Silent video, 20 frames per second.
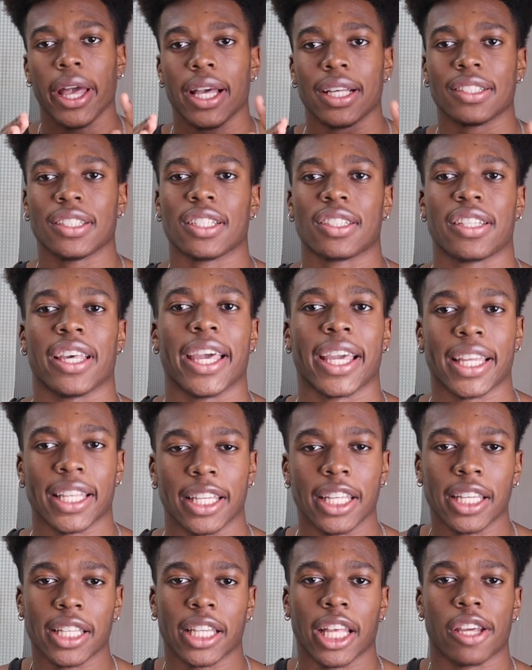Is the
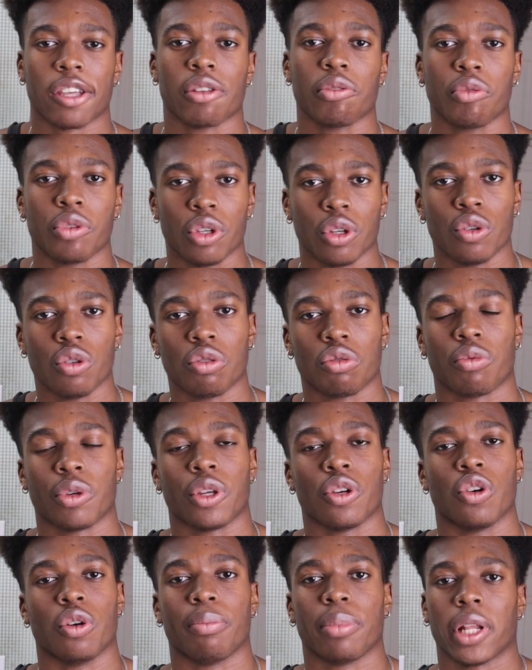technique that you use
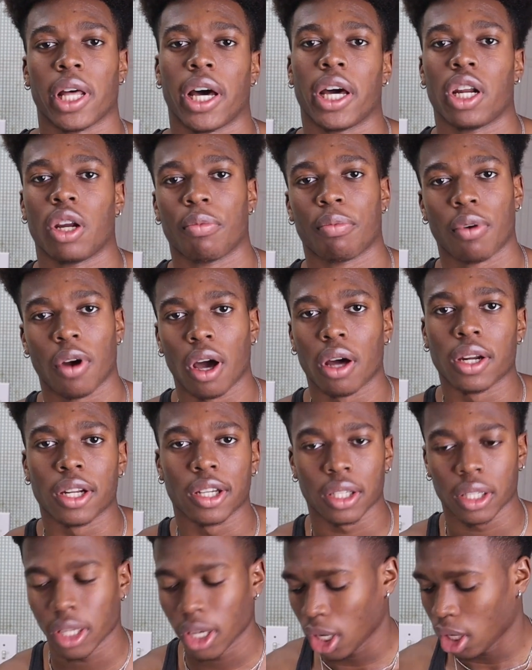when you apply the
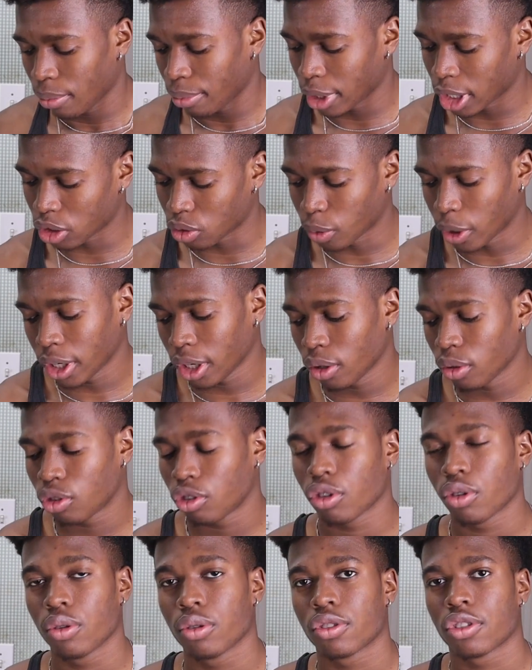product. Because whether you
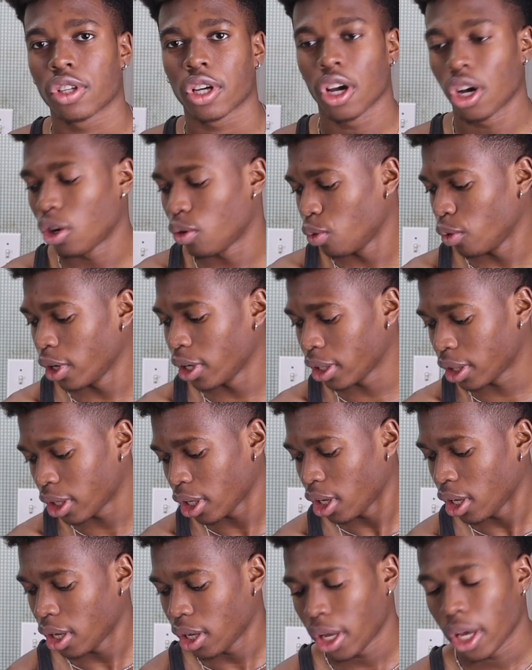choose to go
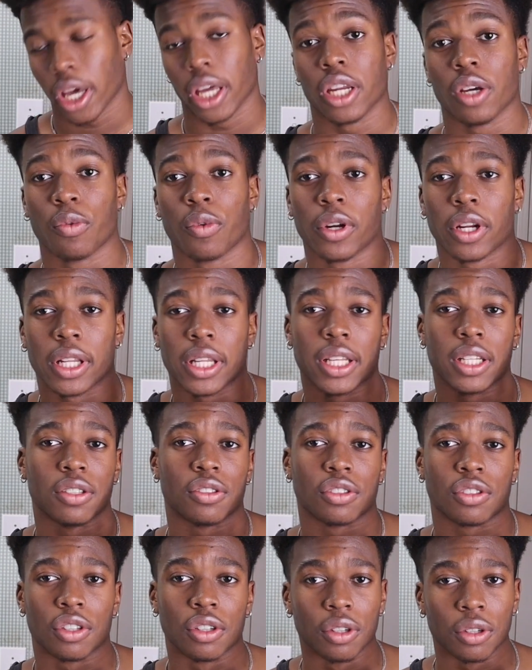with any one of
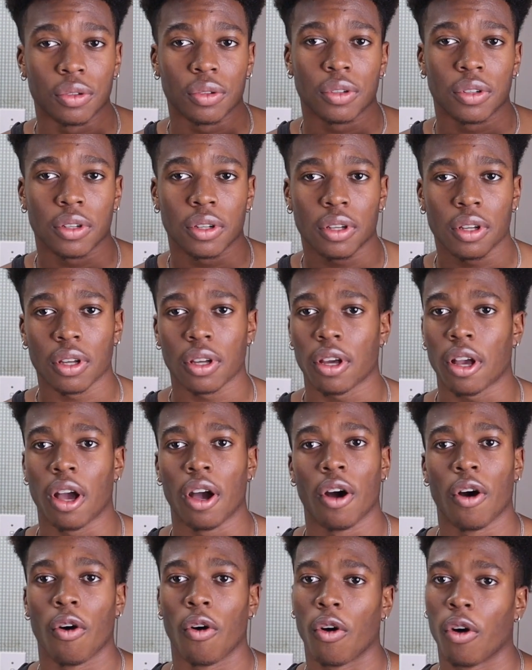these two,
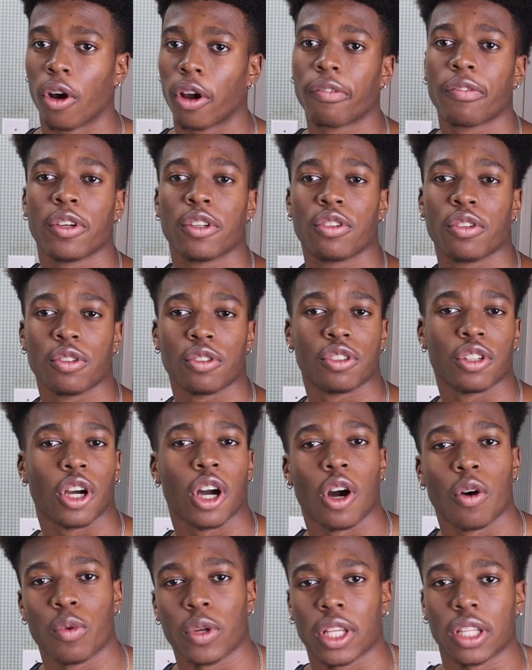or if you choose to
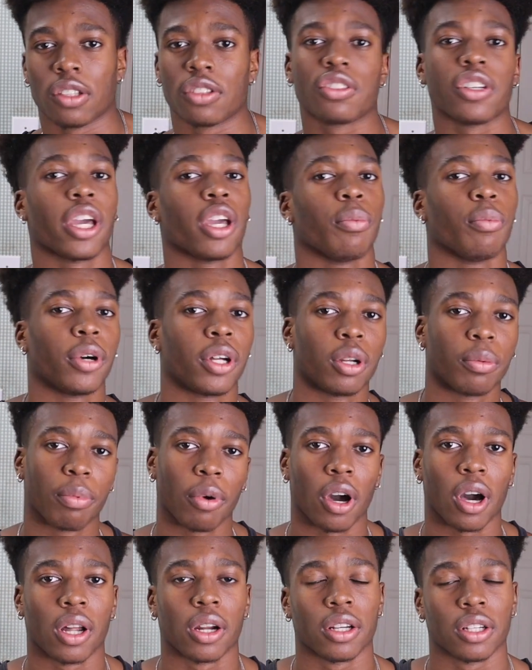go with the shea butter
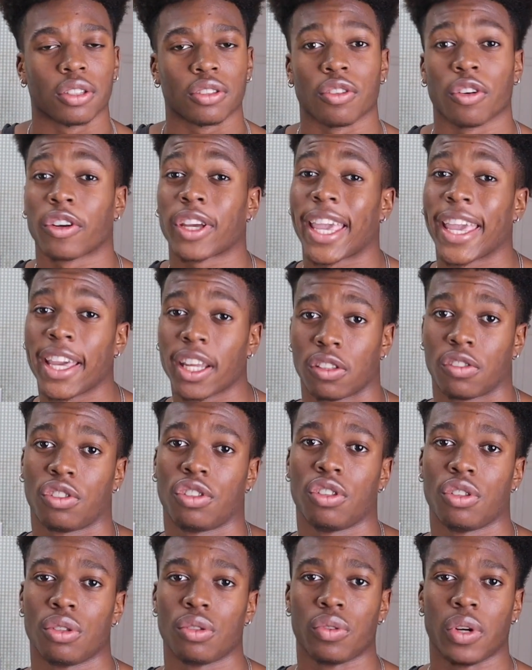products or
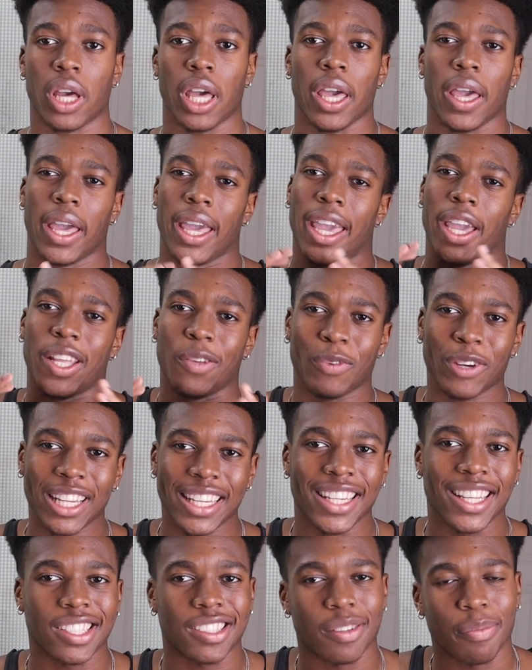Cantu, it
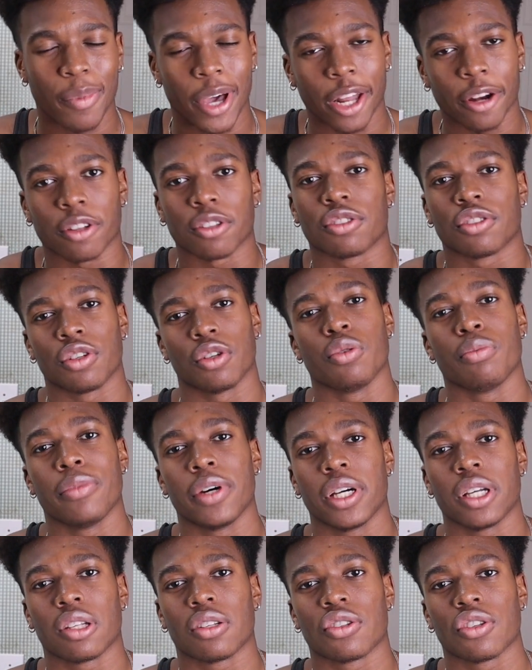really doesn't matter too
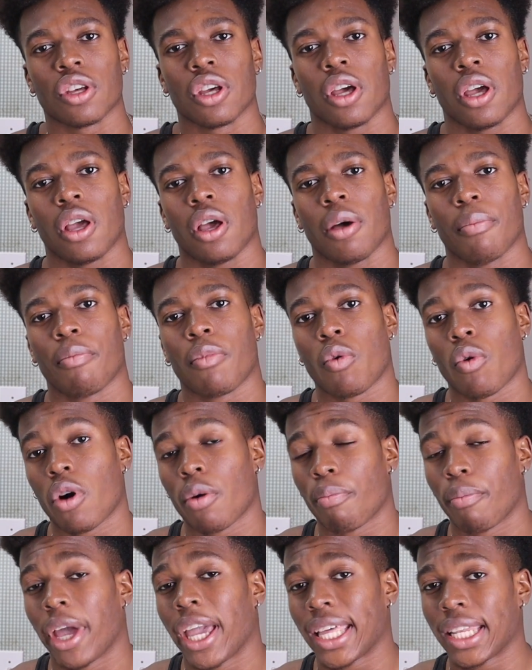much.
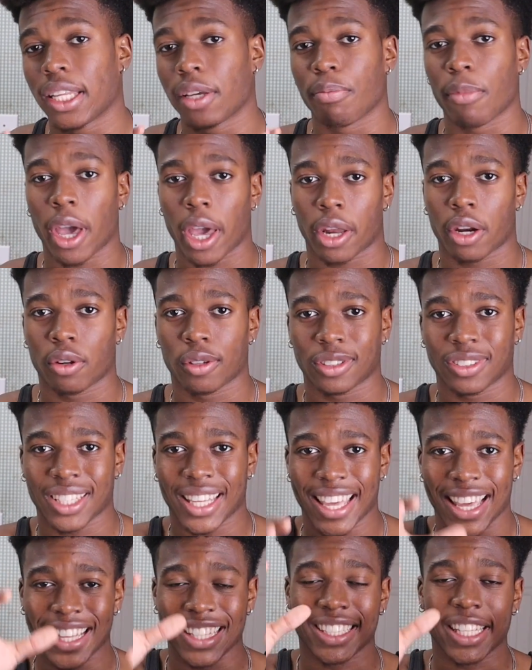What mainly matters
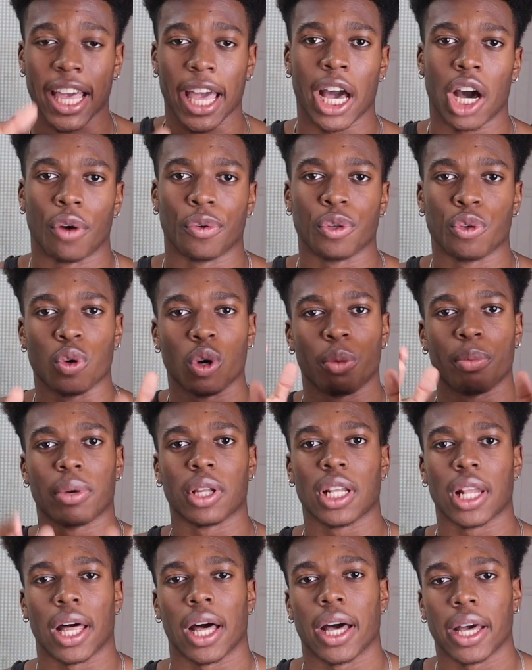is how you
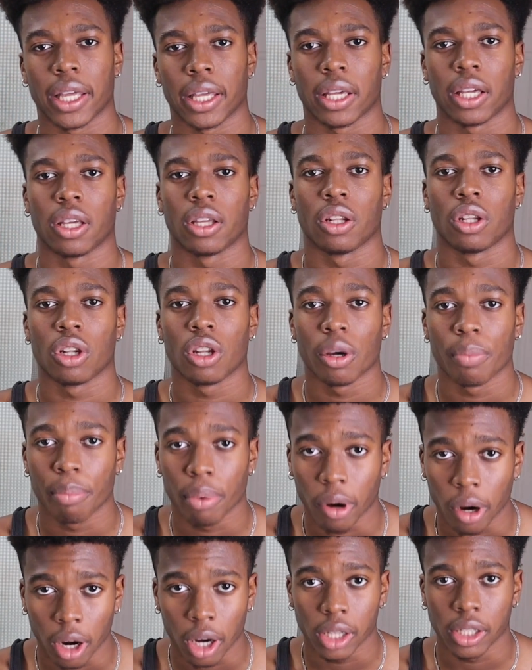apply the
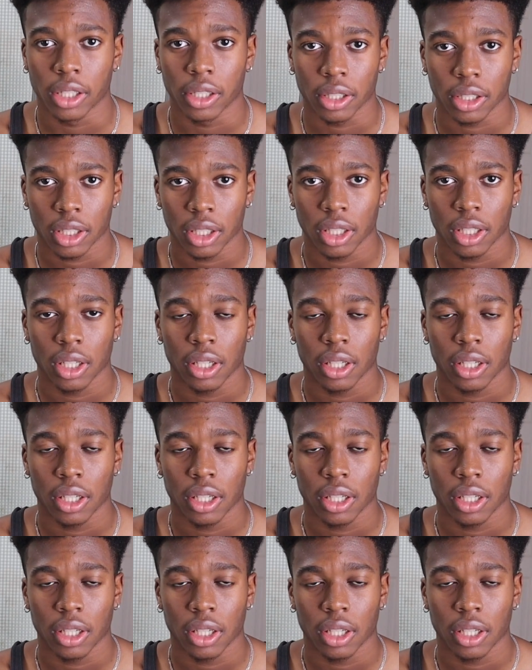product.